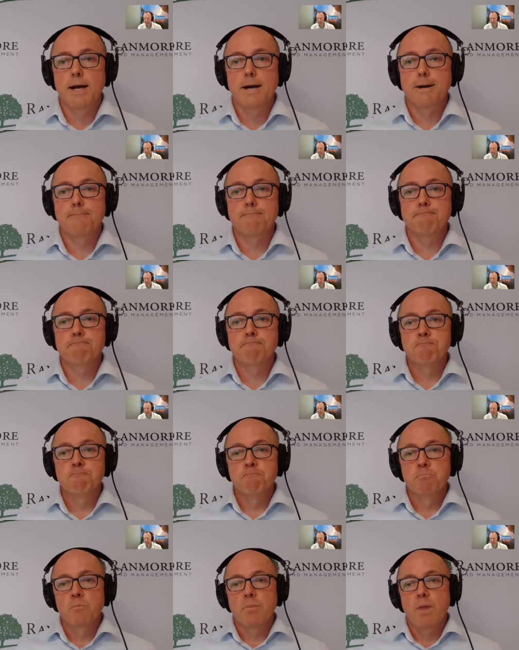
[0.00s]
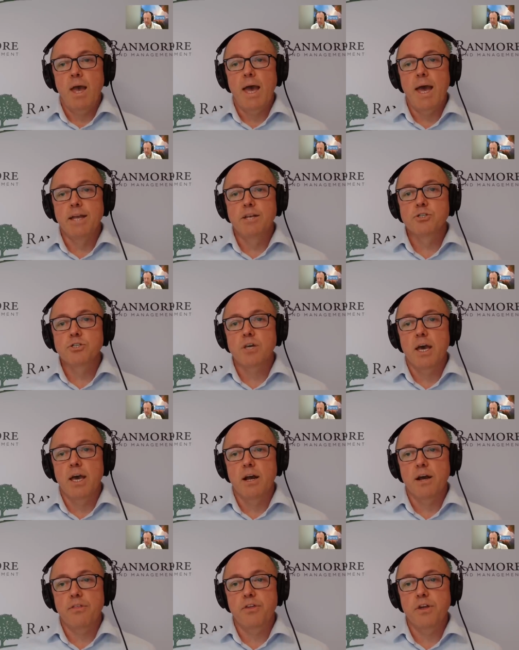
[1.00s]
Um, and,
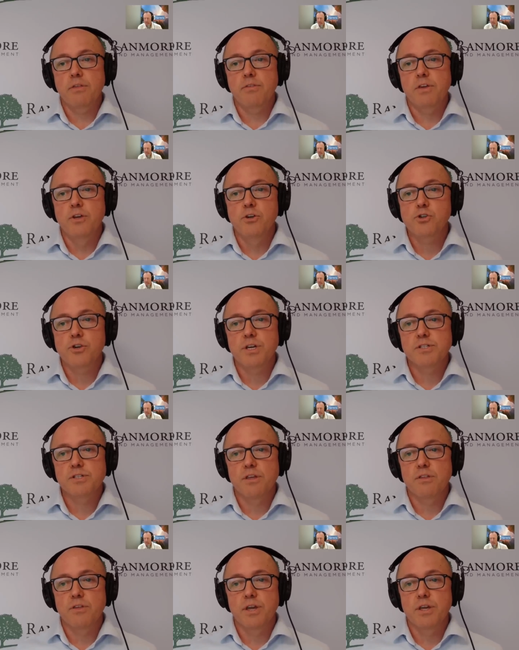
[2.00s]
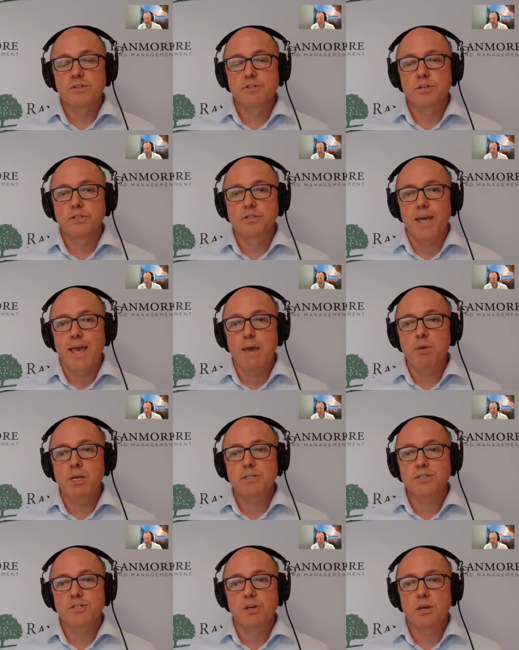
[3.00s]
and I think the interesting thing is that
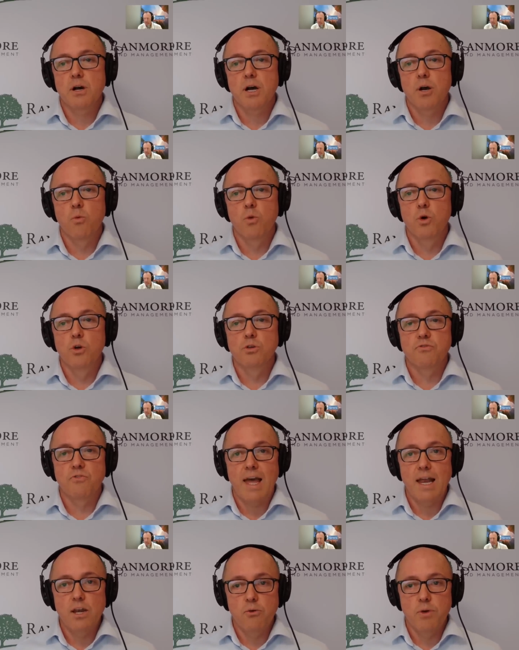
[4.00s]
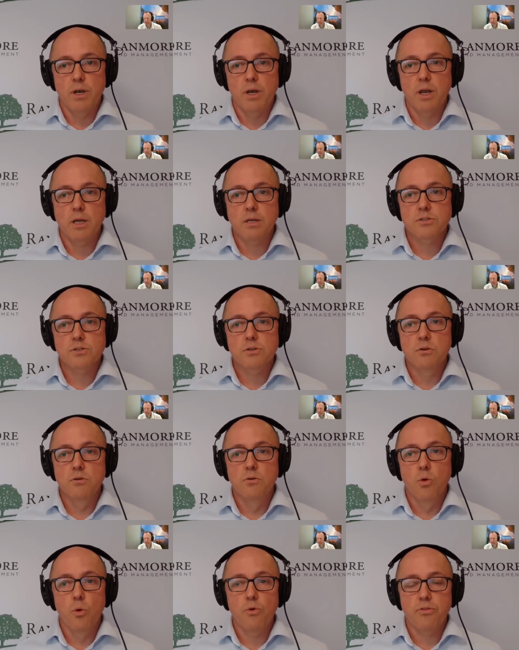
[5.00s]
MSCI World Value Index,
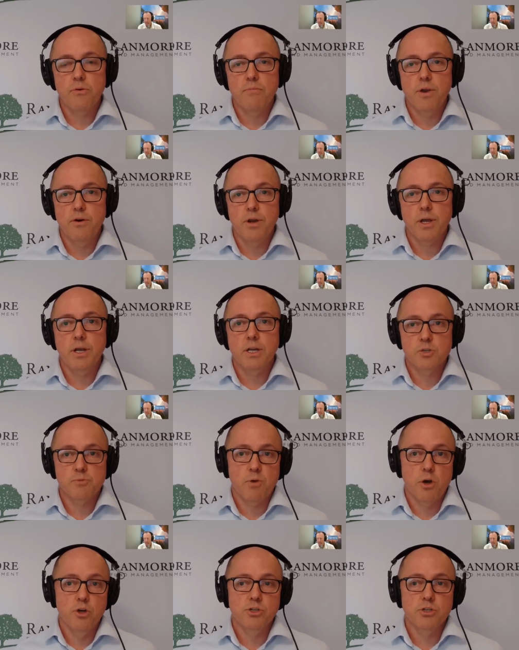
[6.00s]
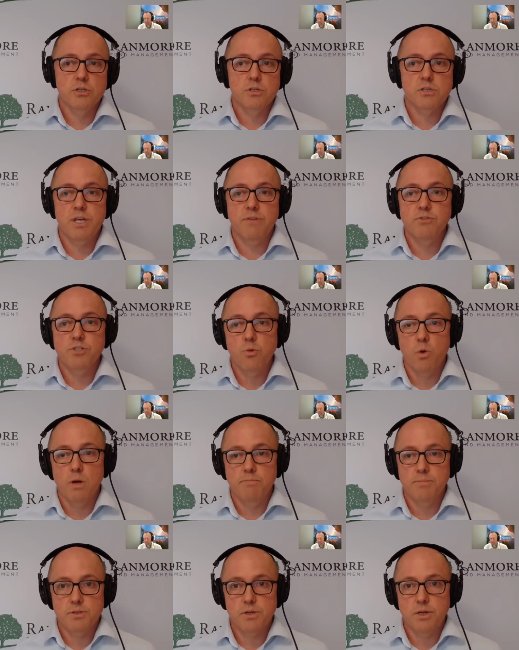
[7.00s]
North American exposure is
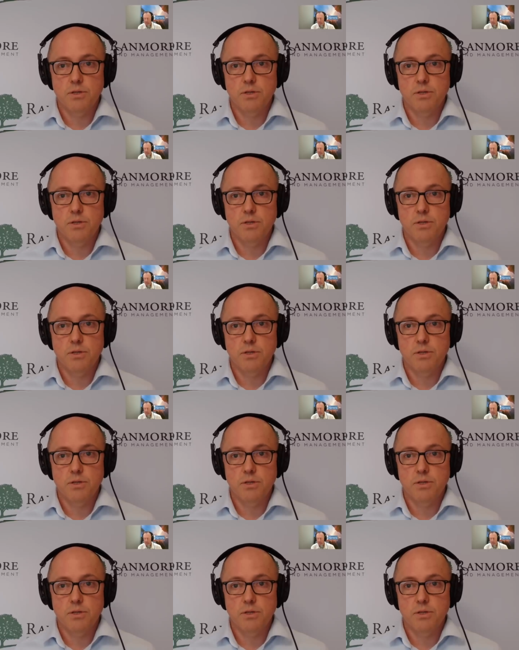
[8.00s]
71%.